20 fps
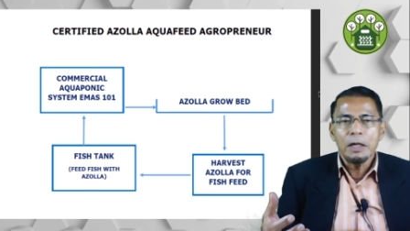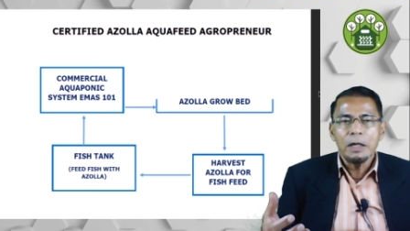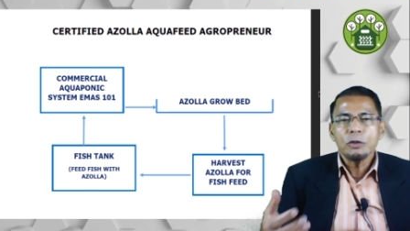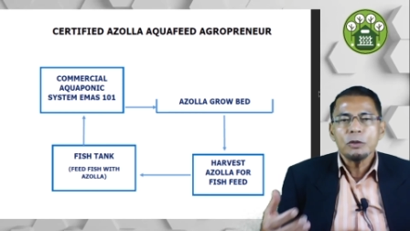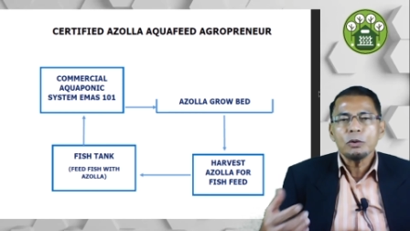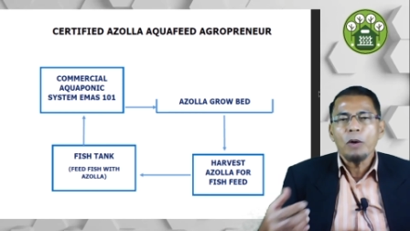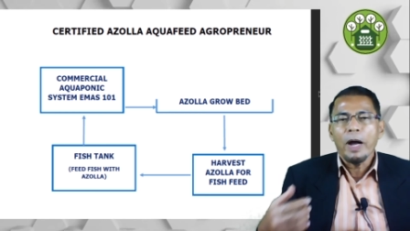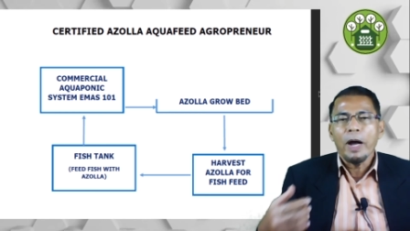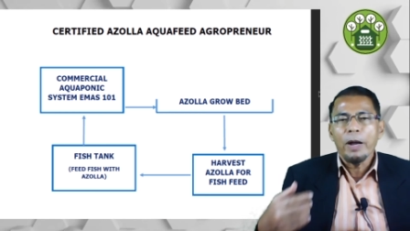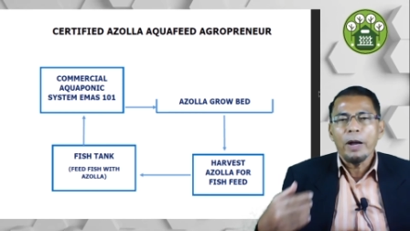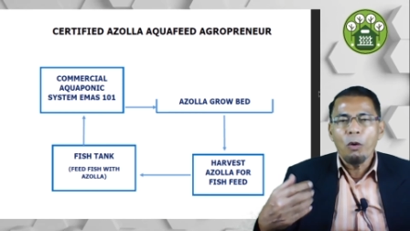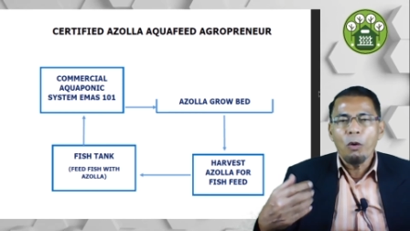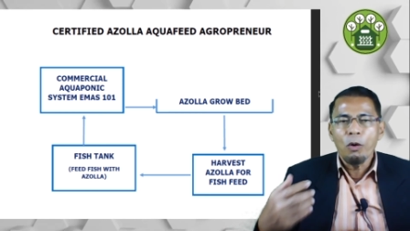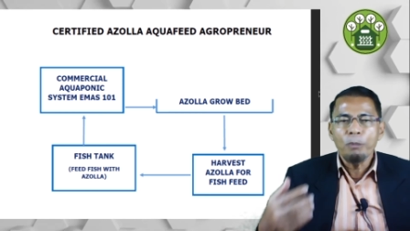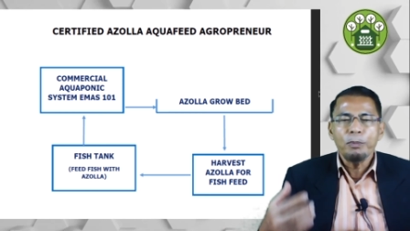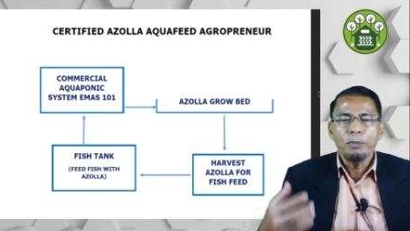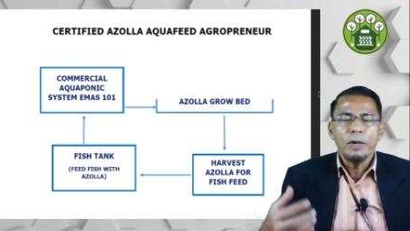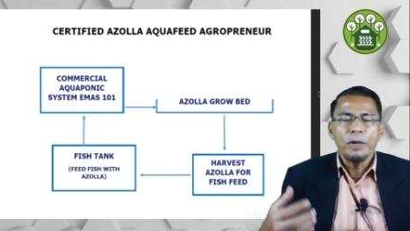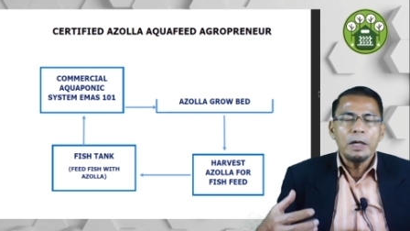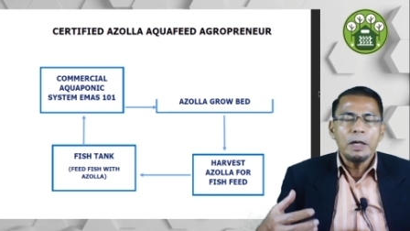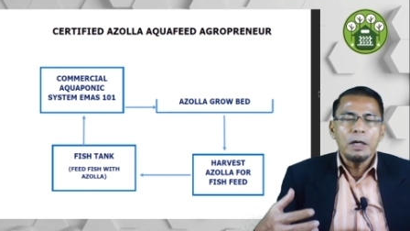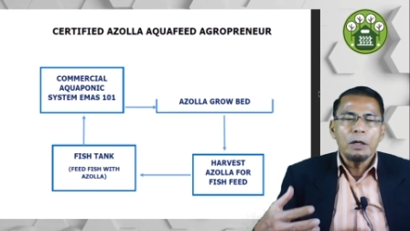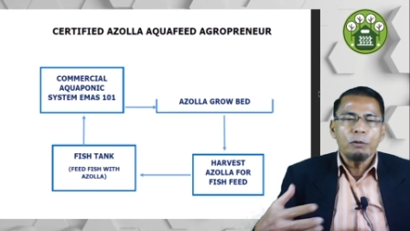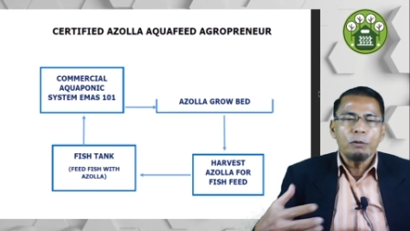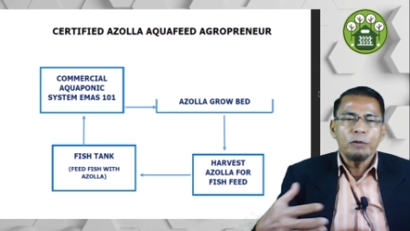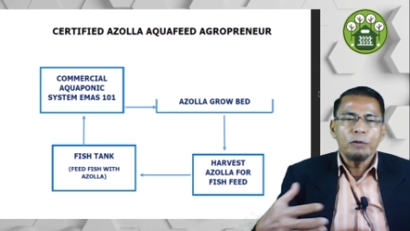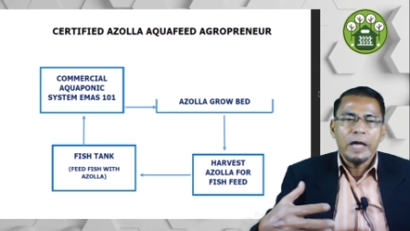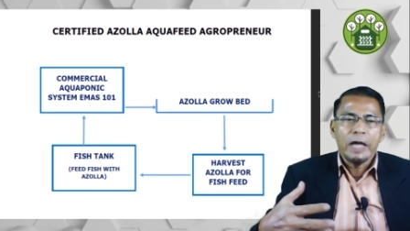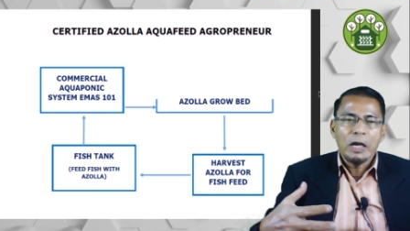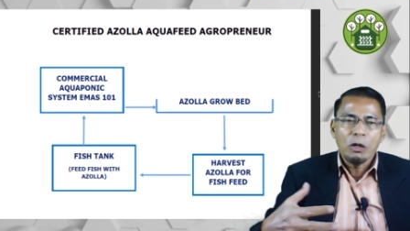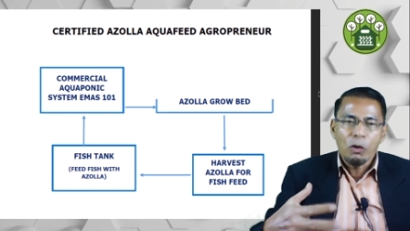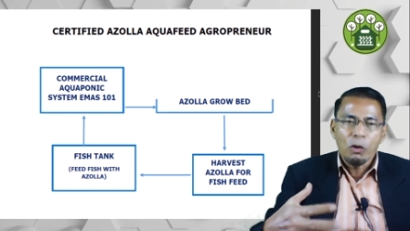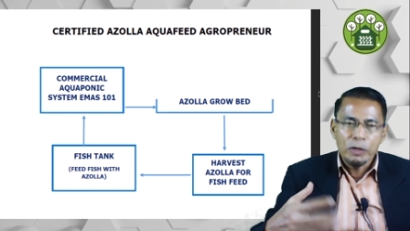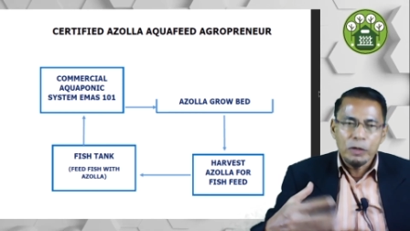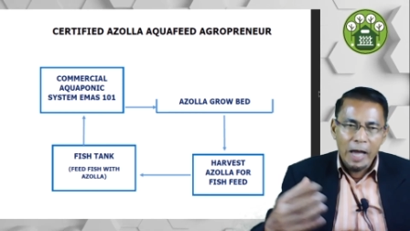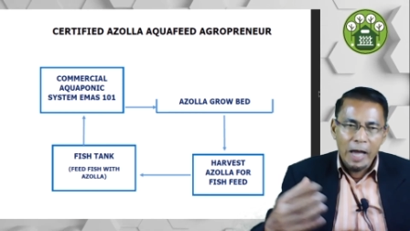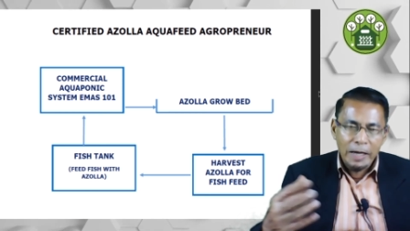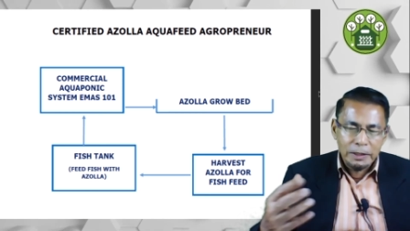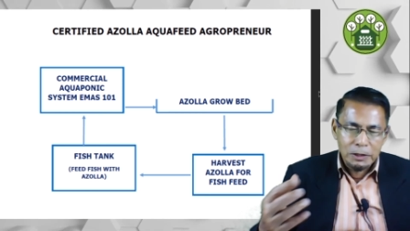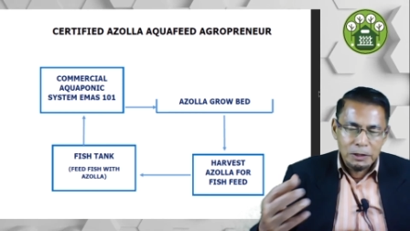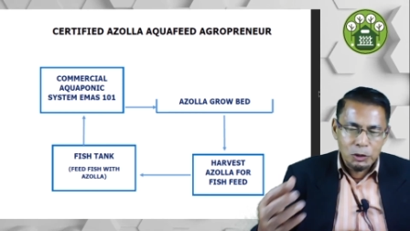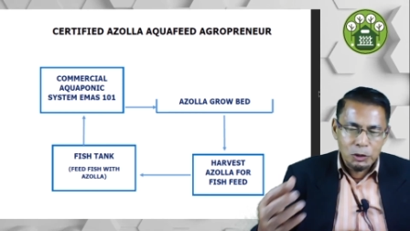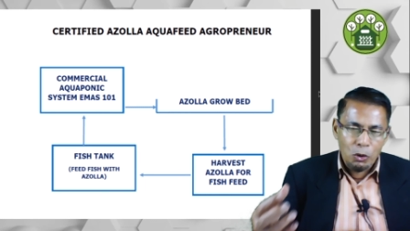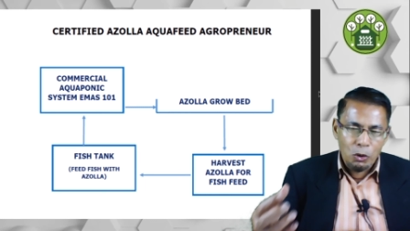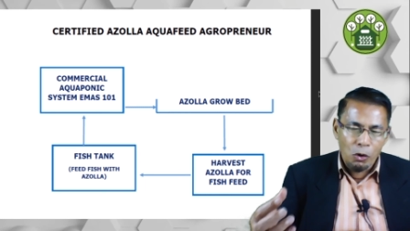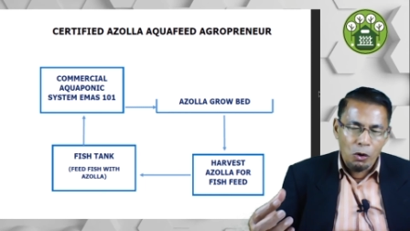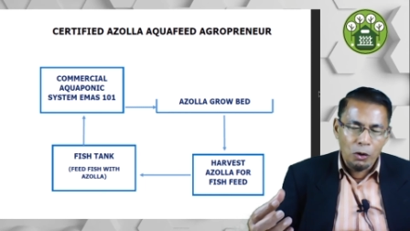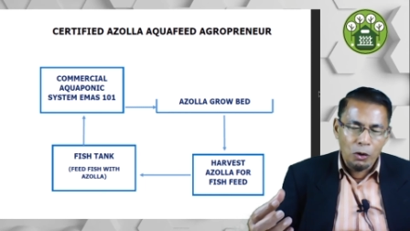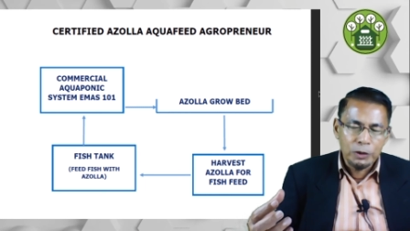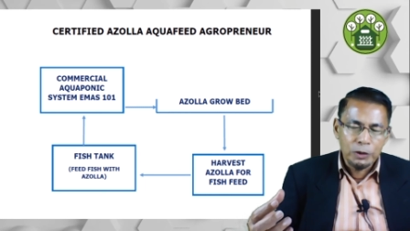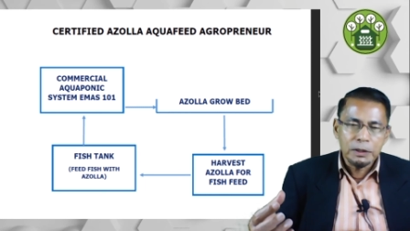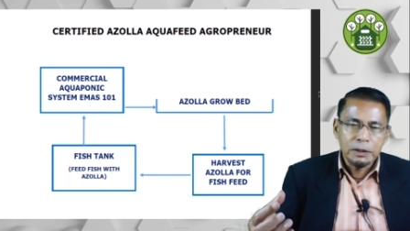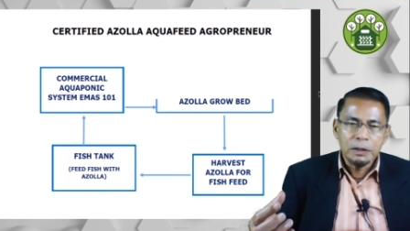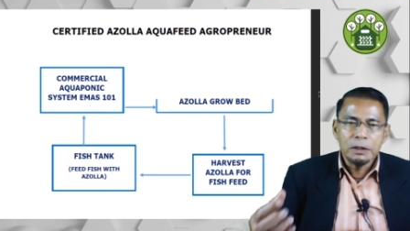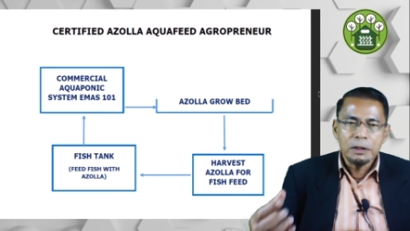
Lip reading: So I hope we can conduct this course,